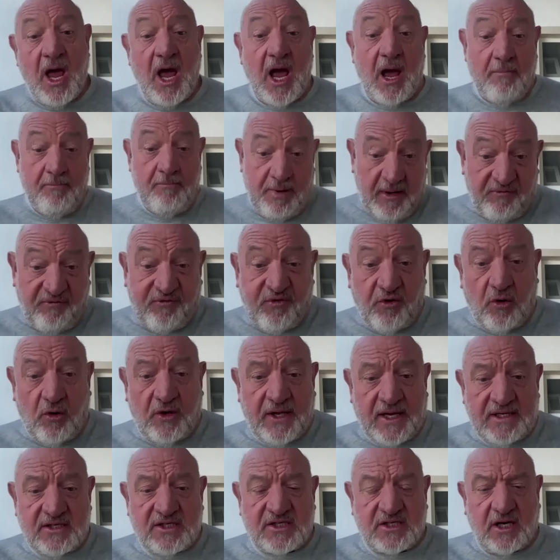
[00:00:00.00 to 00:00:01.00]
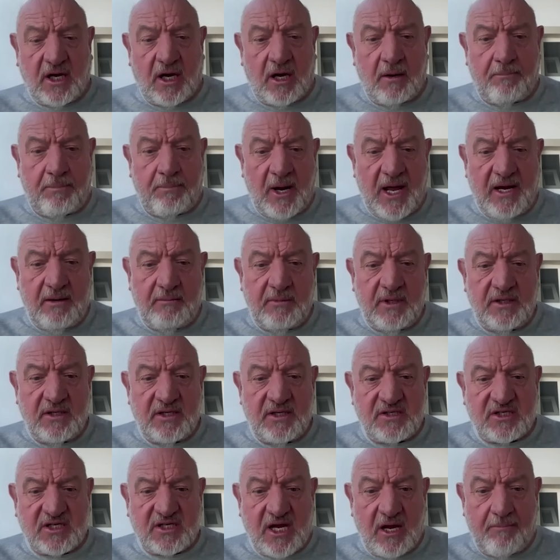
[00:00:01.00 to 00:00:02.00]
And before you start blaming
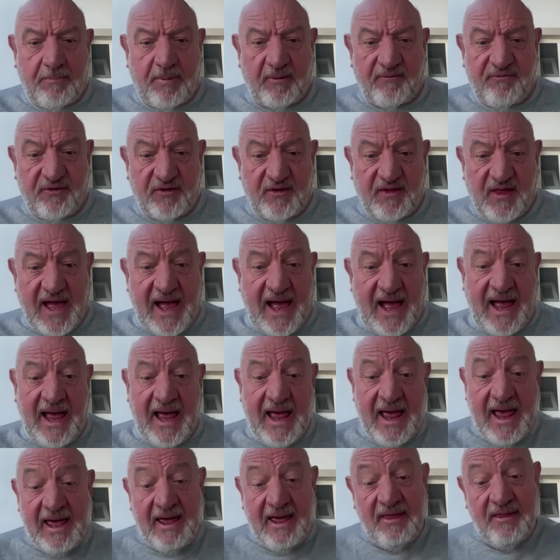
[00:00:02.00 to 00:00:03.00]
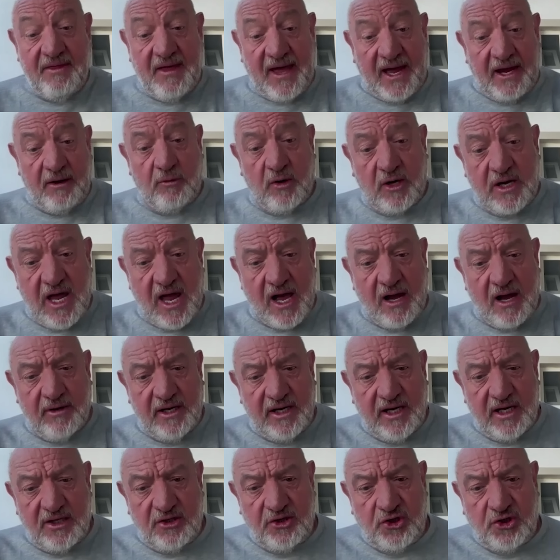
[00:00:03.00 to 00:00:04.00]
the skipper for that, they were
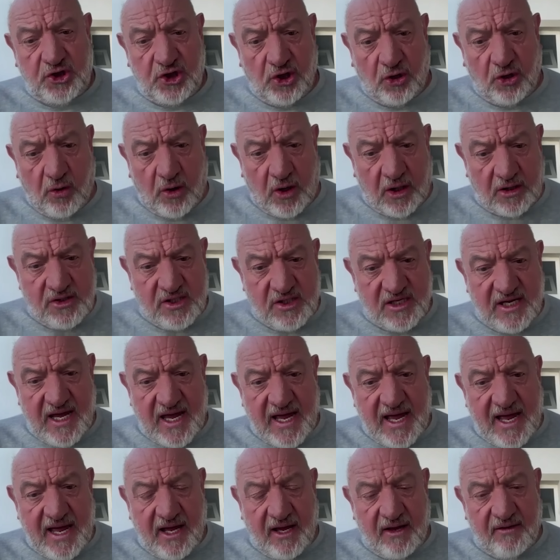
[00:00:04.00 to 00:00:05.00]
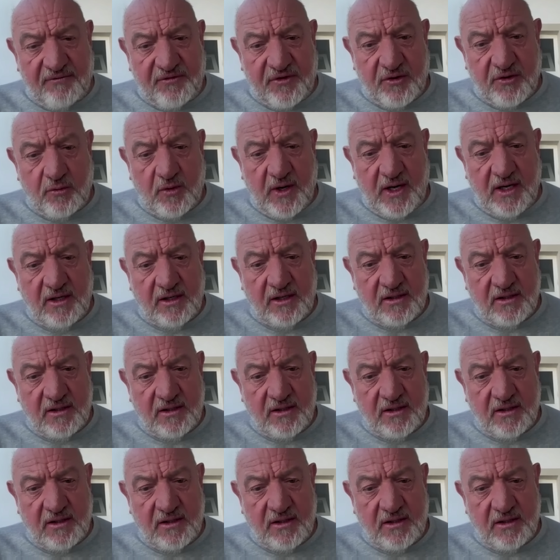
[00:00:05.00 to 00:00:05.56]
going inshore to get out of the wind.